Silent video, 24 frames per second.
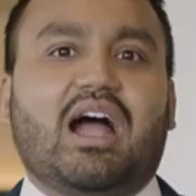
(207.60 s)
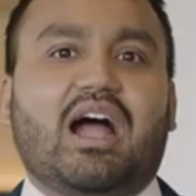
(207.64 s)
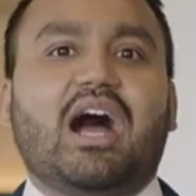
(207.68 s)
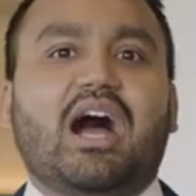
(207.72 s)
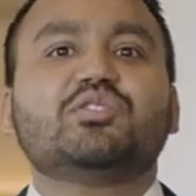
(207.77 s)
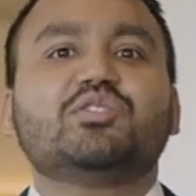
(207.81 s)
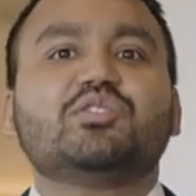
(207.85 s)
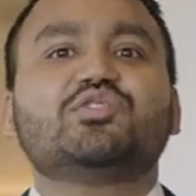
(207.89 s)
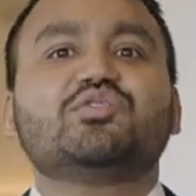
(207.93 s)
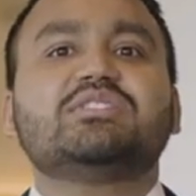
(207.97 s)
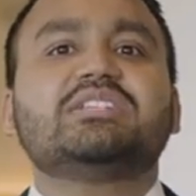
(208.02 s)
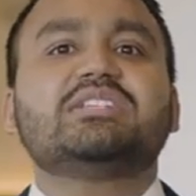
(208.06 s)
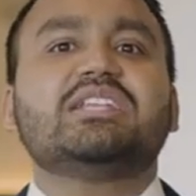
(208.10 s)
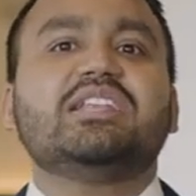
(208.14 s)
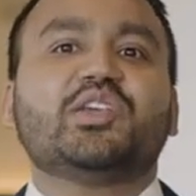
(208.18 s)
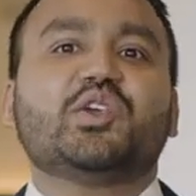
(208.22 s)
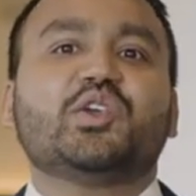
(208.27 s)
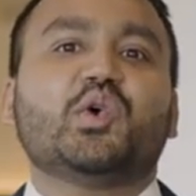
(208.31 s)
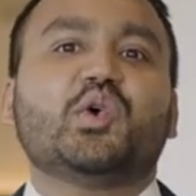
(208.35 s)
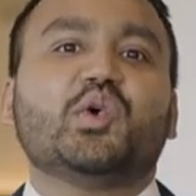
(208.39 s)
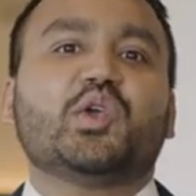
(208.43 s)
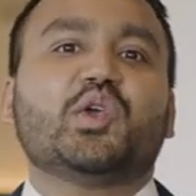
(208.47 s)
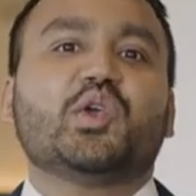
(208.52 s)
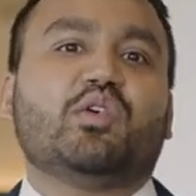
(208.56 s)
I was recently
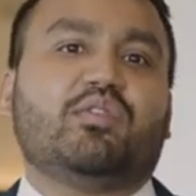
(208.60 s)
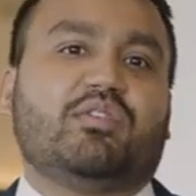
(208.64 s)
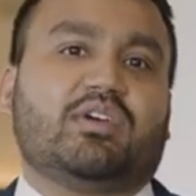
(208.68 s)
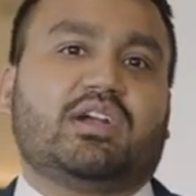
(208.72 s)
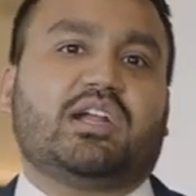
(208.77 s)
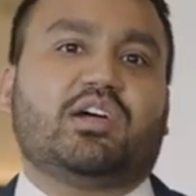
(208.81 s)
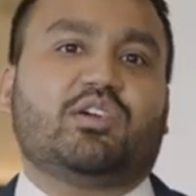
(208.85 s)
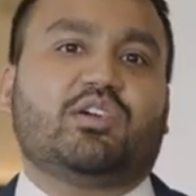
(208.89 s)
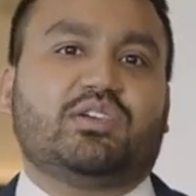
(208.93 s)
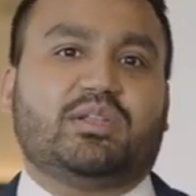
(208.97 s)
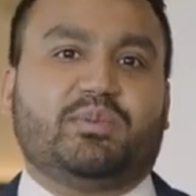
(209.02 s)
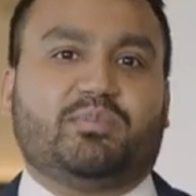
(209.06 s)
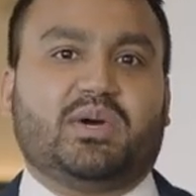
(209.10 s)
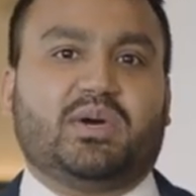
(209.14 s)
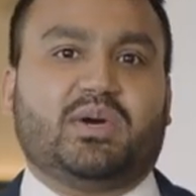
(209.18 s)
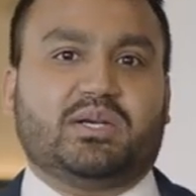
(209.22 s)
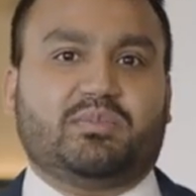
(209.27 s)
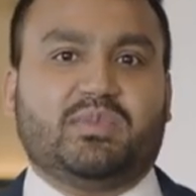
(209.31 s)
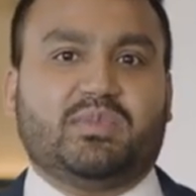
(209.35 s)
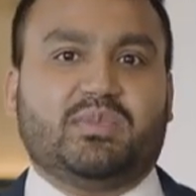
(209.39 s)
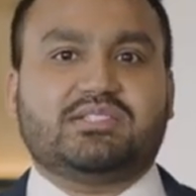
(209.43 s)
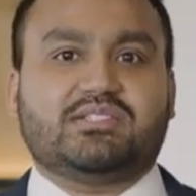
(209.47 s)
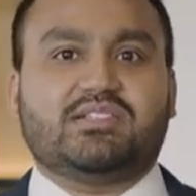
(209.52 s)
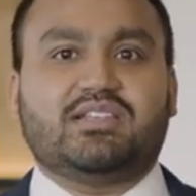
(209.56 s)
going over our
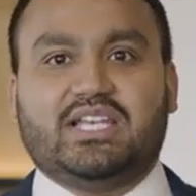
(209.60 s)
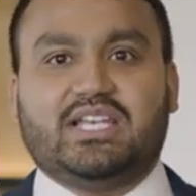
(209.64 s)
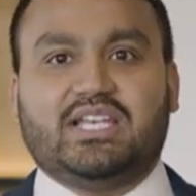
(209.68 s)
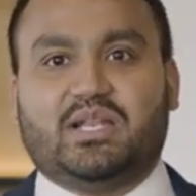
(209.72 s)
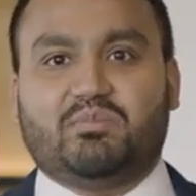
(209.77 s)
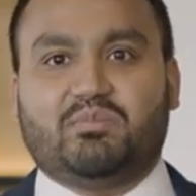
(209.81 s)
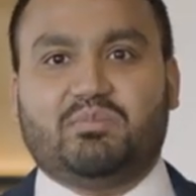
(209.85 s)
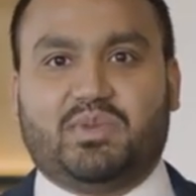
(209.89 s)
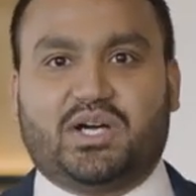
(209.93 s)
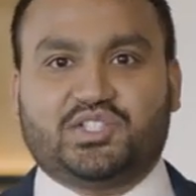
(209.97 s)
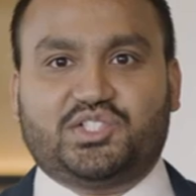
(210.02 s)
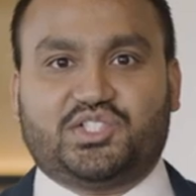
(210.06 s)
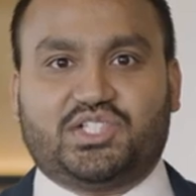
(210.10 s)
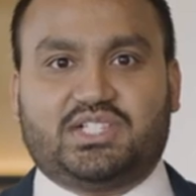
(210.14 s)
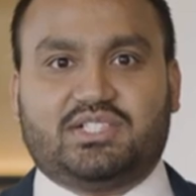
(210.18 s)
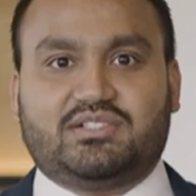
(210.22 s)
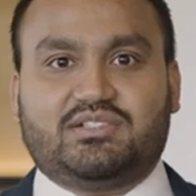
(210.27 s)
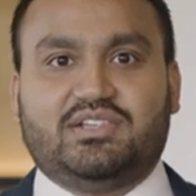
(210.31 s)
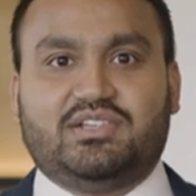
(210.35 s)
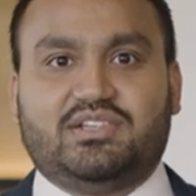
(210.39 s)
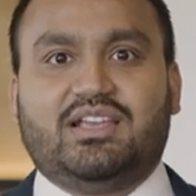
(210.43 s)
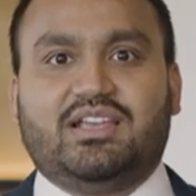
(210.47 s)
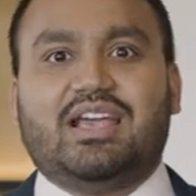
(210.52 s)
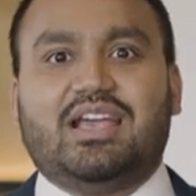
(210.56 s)
department's linen budget
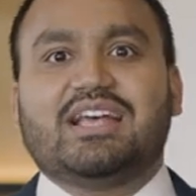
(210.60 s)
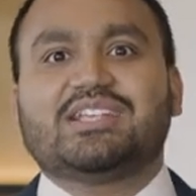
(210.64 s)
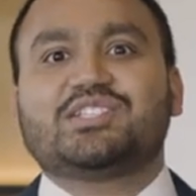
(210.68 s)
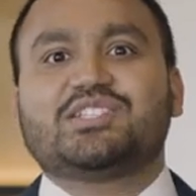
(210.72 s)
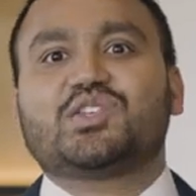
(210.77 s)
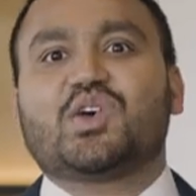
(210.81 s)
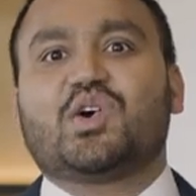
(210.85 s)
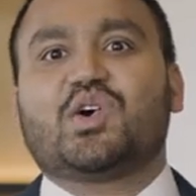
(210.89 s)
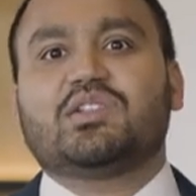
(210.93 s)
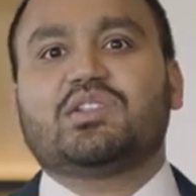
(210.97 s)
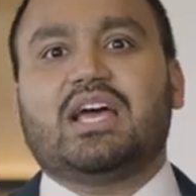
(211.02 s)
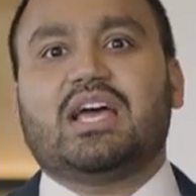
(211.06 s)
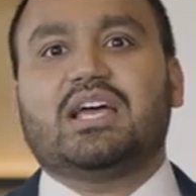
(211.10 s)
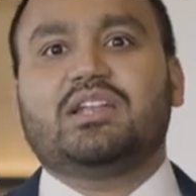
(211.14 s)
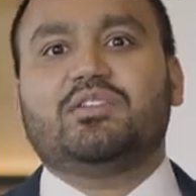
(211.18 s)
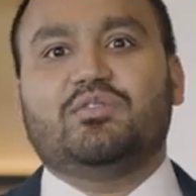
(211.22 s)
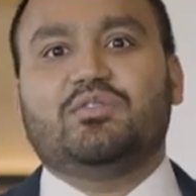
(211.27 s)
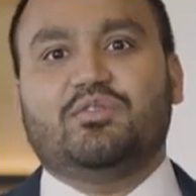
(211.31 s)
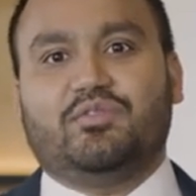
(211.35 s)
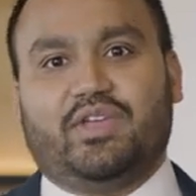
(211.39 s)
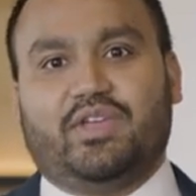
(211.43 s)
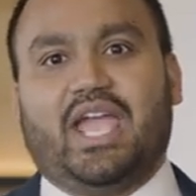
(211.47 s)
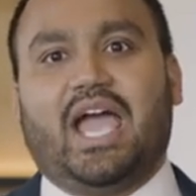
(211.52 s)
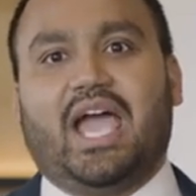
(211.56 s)
and saw
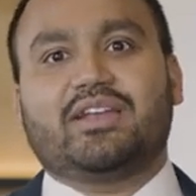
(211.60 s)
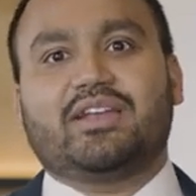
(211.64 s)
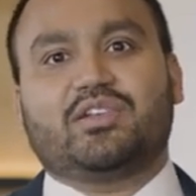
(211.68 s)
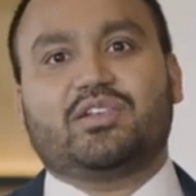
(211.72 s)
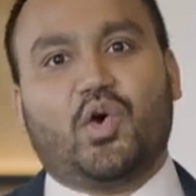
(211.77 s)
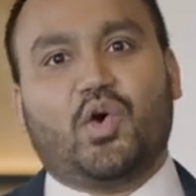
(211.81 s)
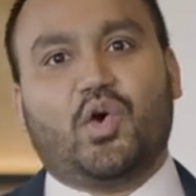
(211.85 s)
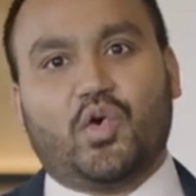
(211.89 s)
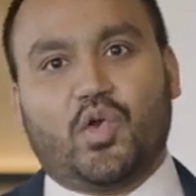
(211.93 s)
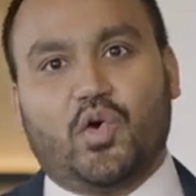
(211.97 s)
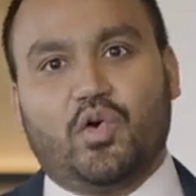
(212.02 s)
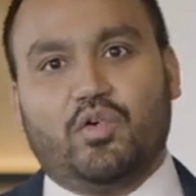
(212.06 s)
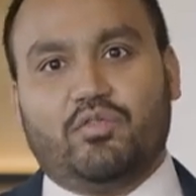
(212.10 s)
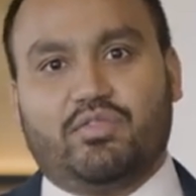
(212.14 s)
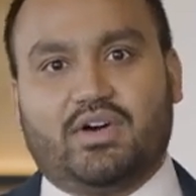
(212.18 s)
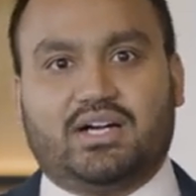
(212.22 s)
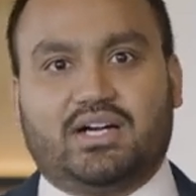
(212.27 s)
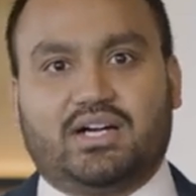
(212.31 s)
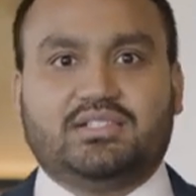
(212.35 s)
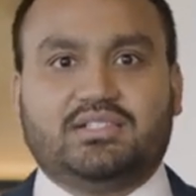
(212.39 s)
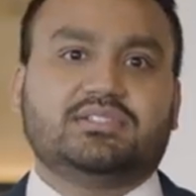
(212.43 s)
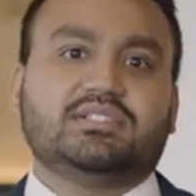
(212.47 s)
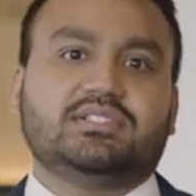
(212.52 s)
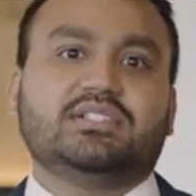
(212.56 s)
that we had gone over.